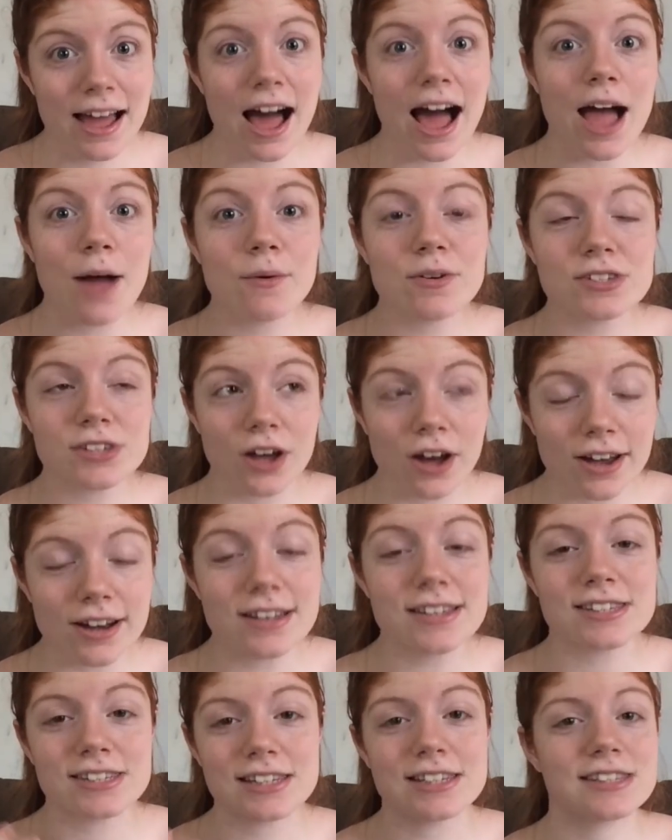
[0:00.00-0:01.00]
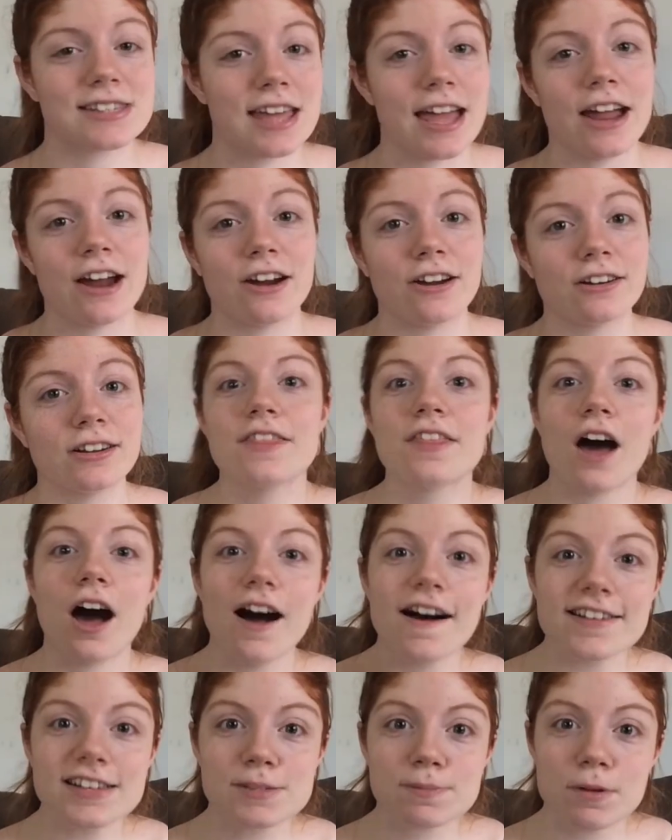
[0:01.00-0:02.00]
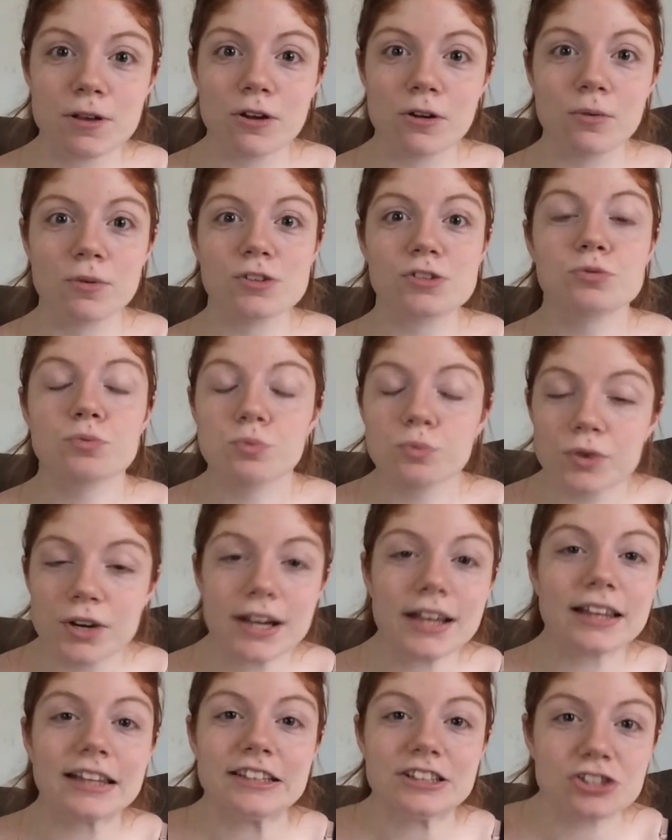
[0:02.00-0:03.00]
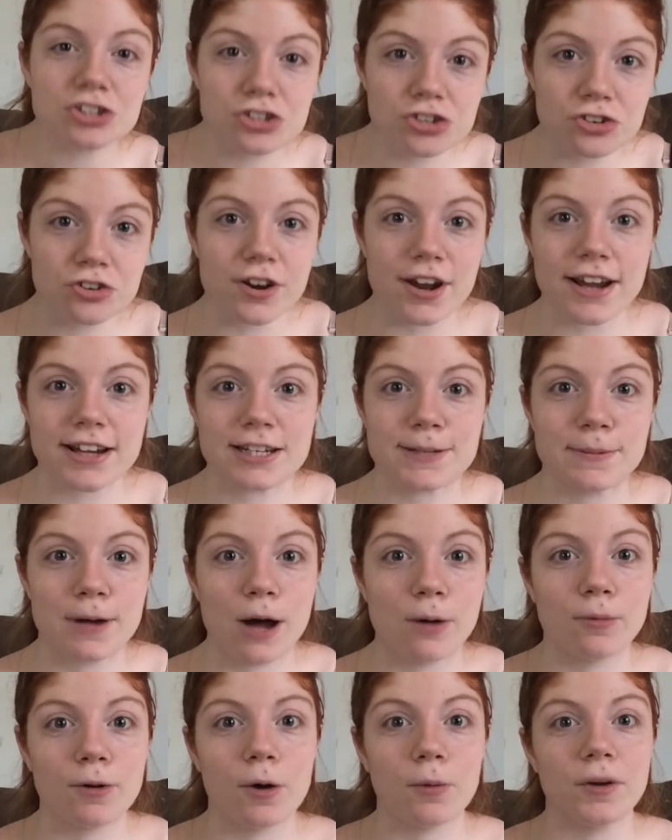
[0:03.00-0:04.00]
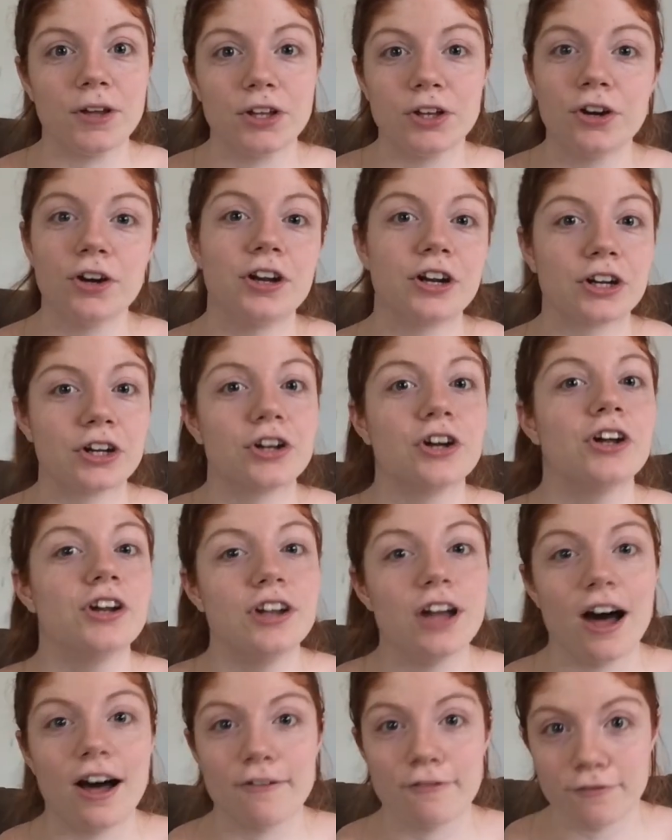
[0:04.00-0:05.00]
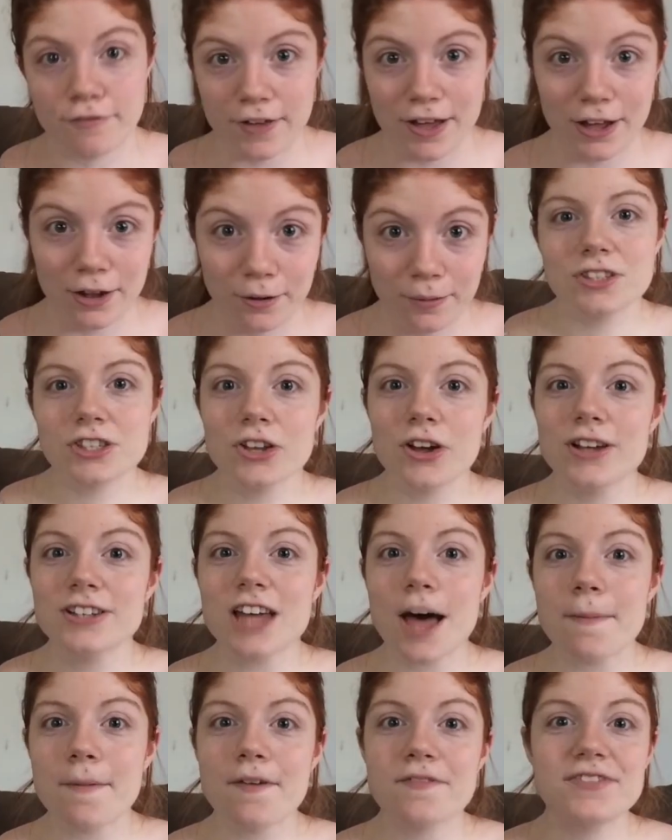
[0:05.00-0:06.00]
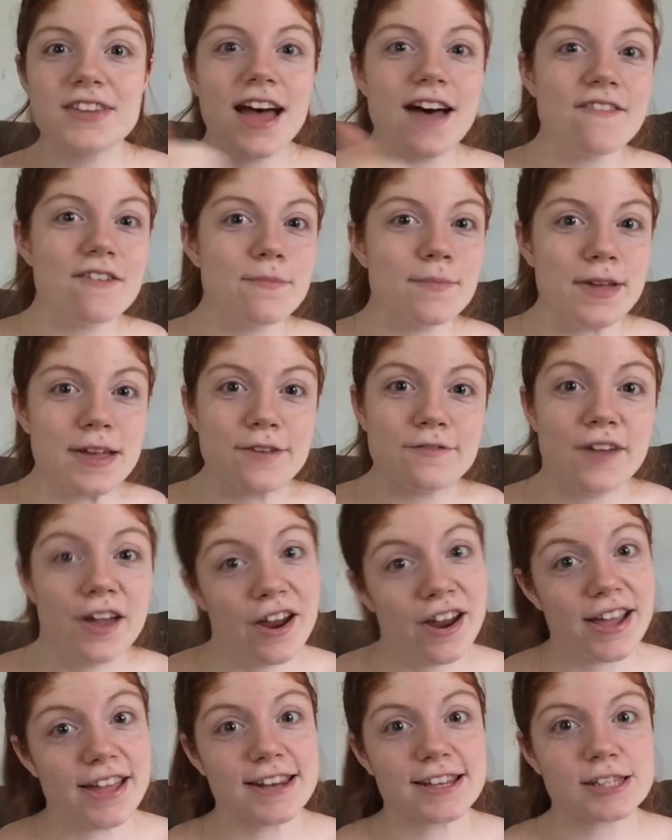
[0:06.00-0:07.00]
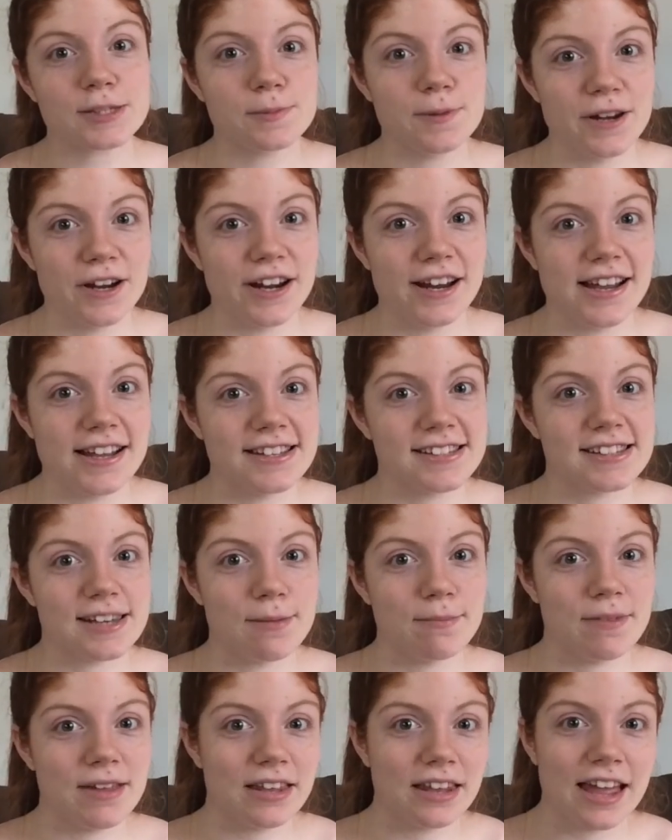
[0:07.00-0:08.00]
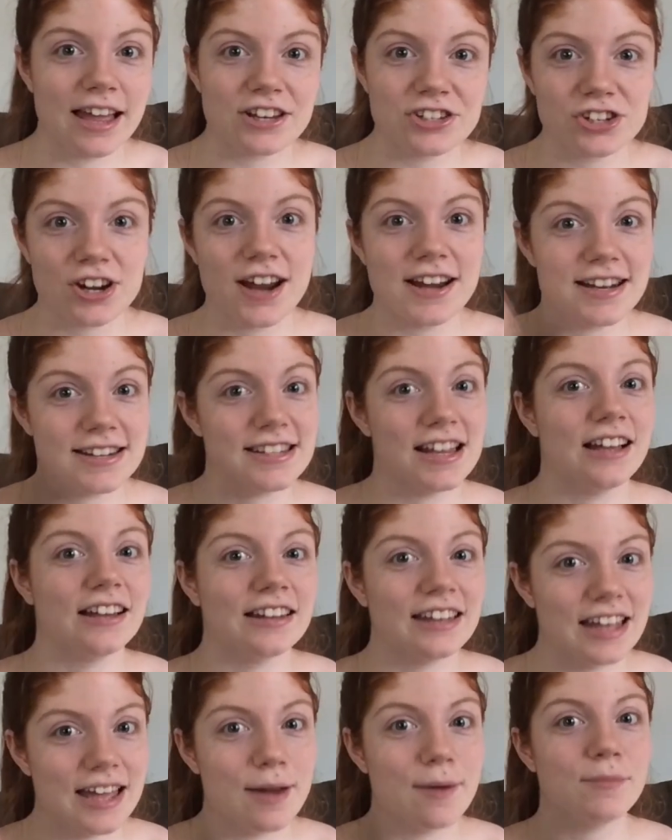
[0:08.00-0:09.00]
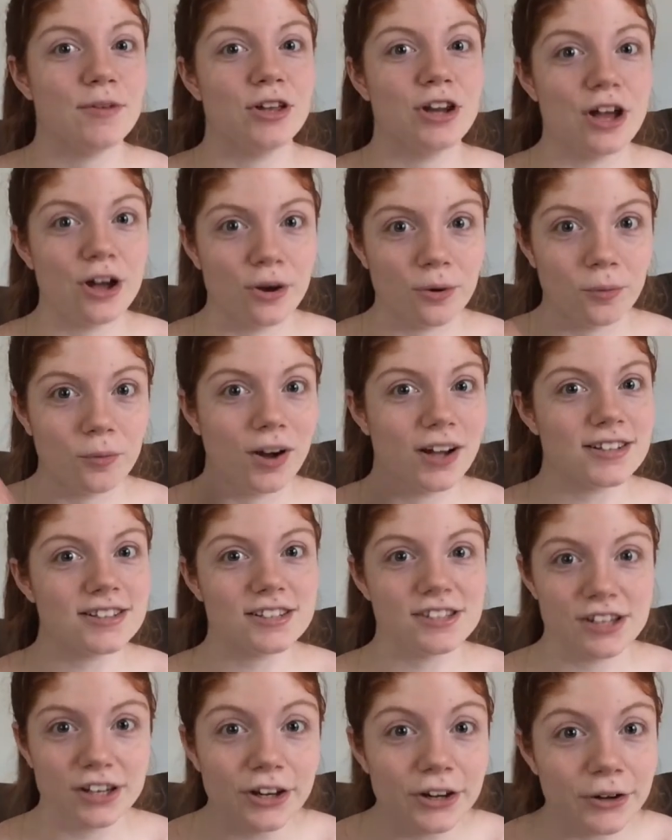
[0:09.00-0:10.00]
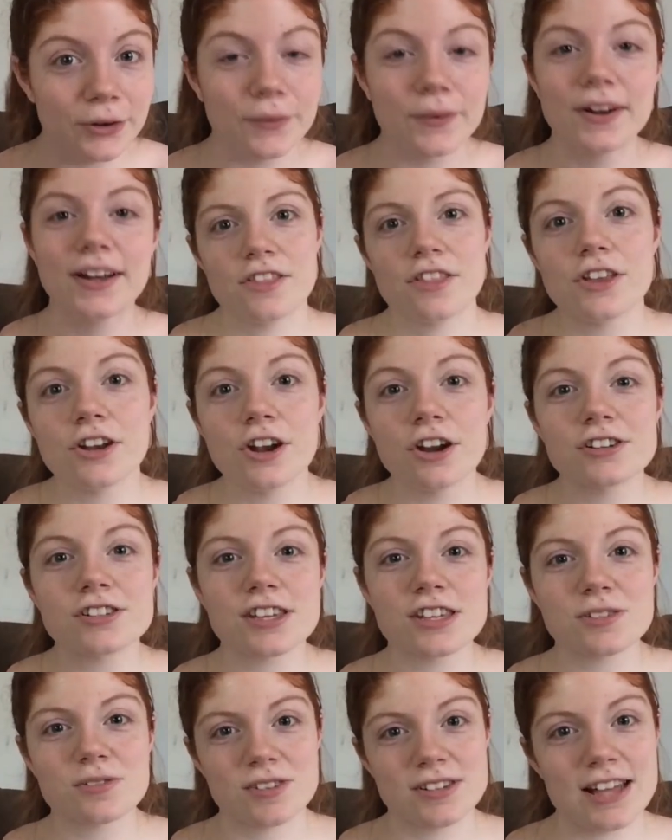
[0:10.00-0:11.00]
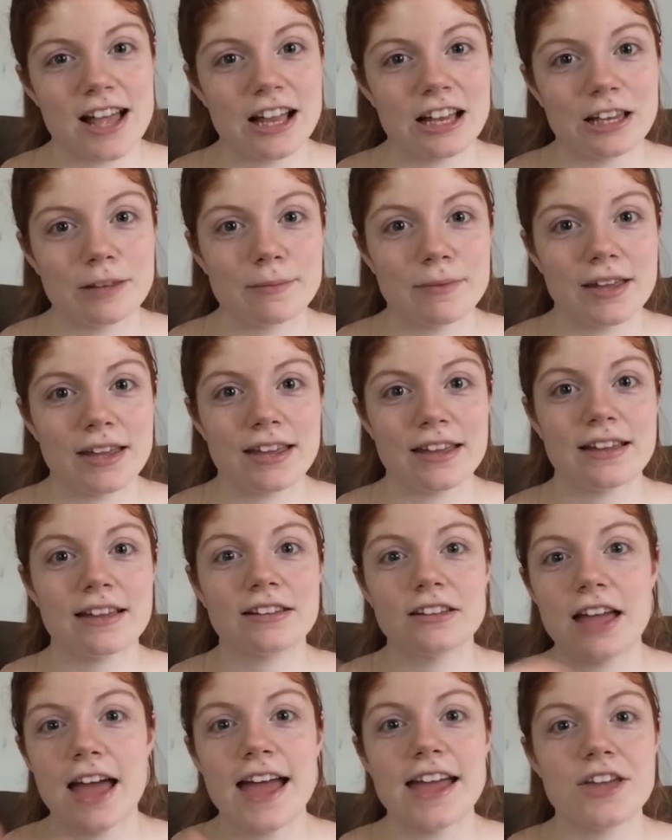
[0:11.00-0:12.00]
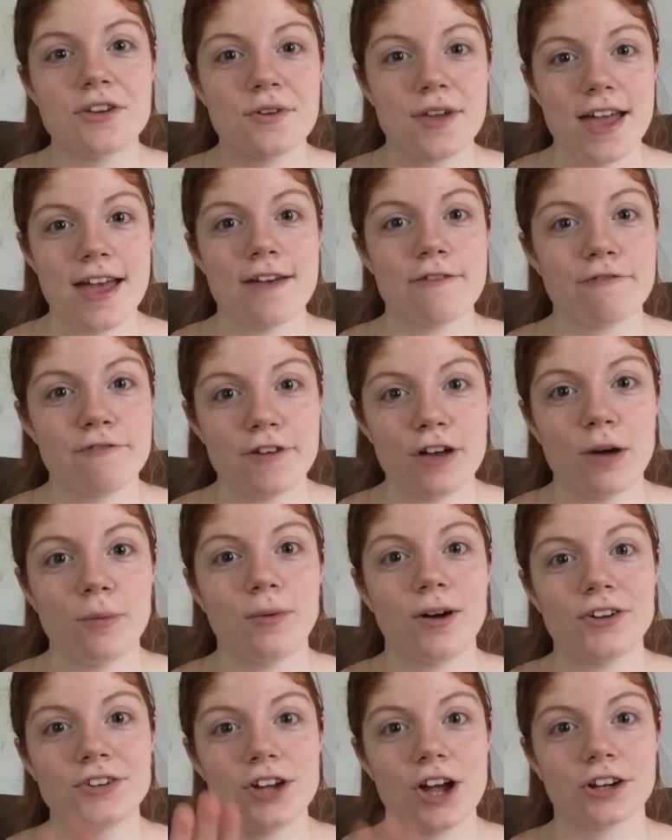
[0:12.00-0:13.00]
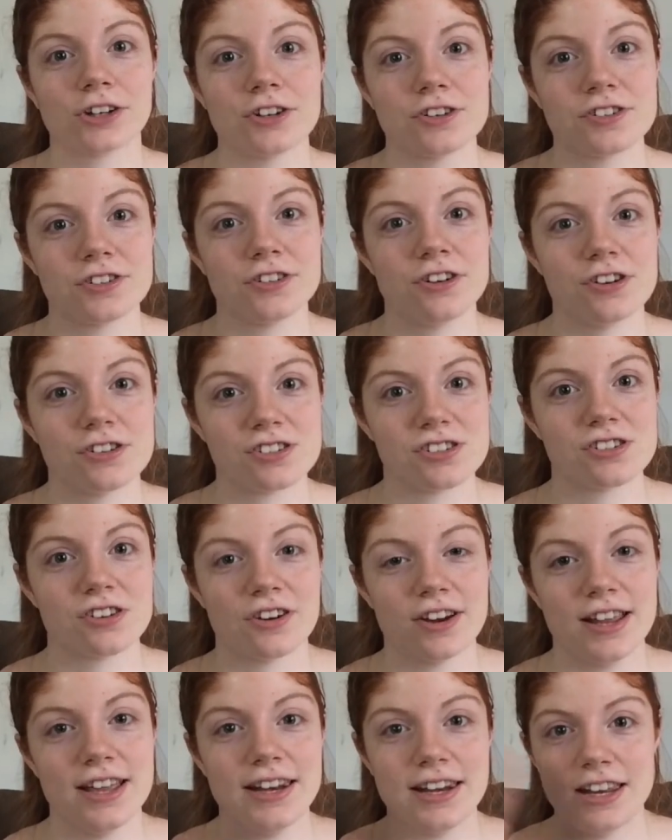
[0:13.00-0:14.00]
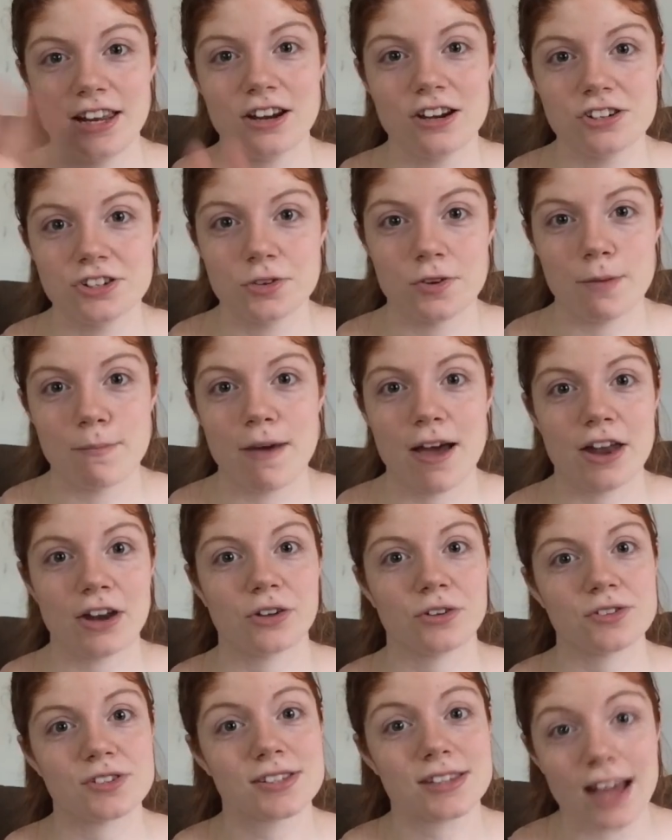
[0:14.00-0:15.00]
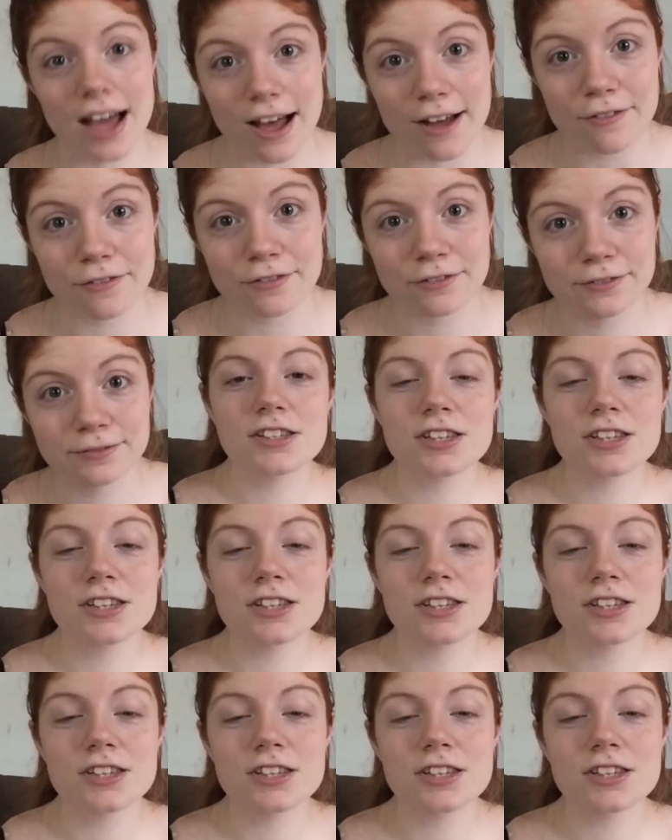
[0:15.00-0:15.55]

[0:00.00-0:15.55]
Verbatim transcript: I was honestly scared. The hospital was really strict about what we could and could not film. So on top of Devin being very inexperienced and me like trying to tell him, you know, what to do, the nurses were telling me, hey, you can't film while doctors and nurses are in here doing medical stuff.